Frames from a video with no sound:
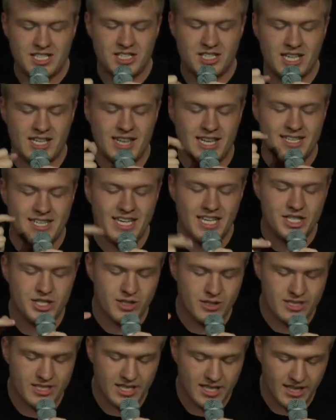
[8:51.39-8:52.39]
She said, the
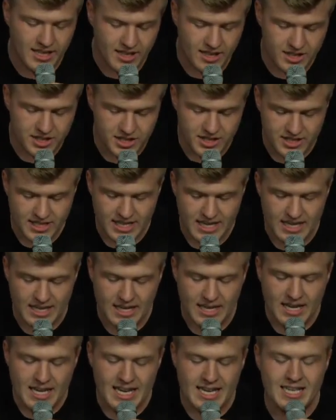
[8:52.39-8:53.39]
teacher is here, she said,
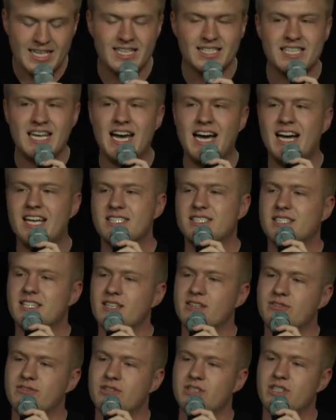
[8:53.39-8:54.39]
and he is
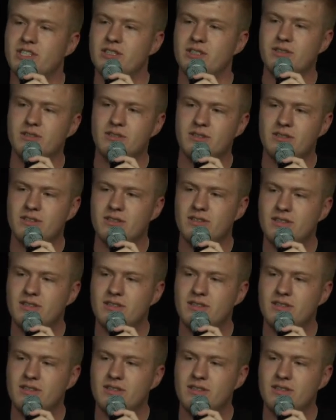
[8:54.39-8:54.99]
asking for you.